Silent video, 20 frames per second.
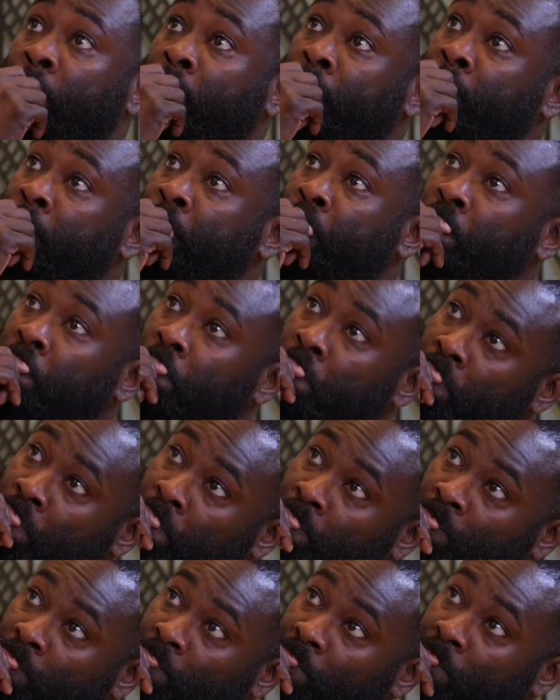
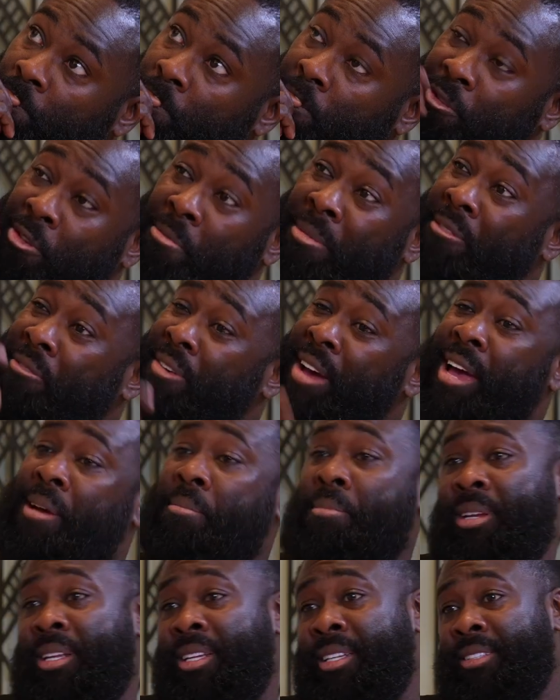For my
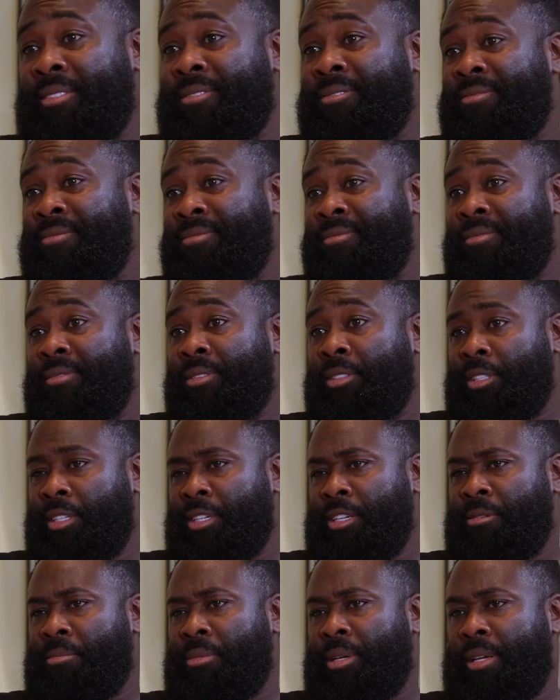family. Do
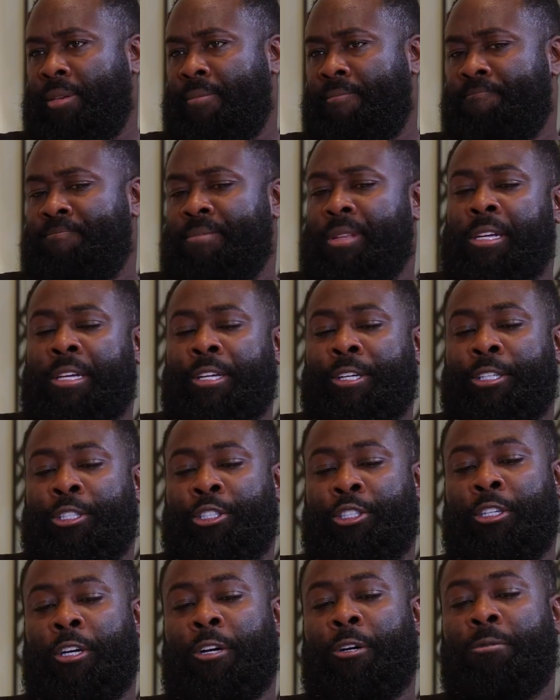you know what I mean?
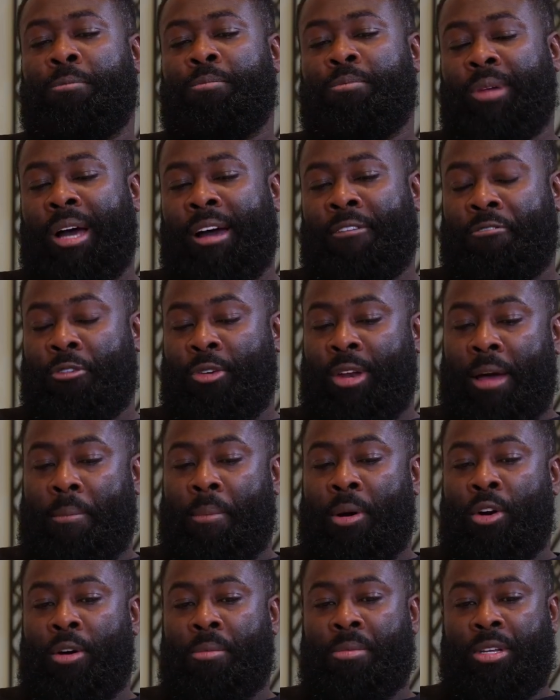So I feel
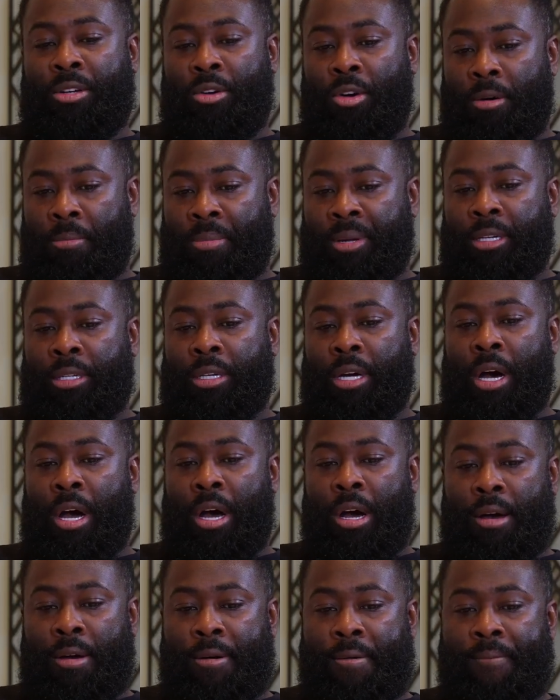like my comedy got a bit
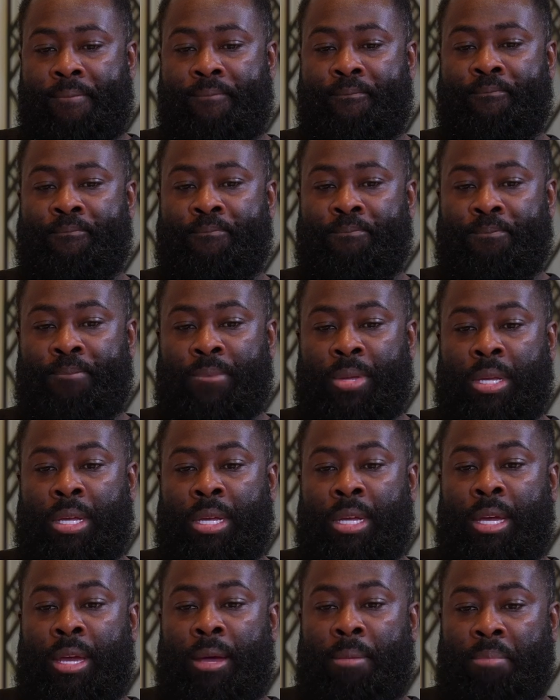dark,
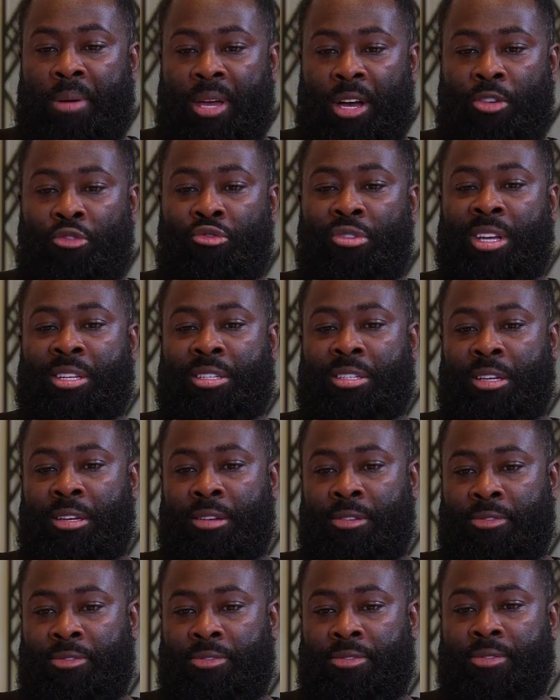a bit
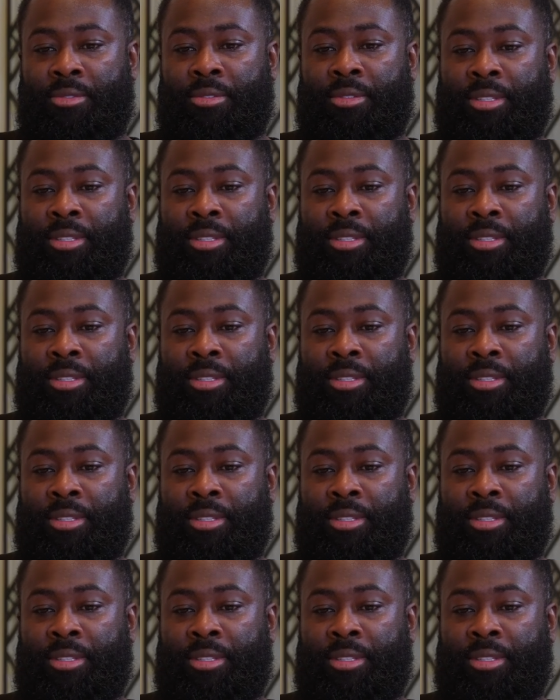aggressive,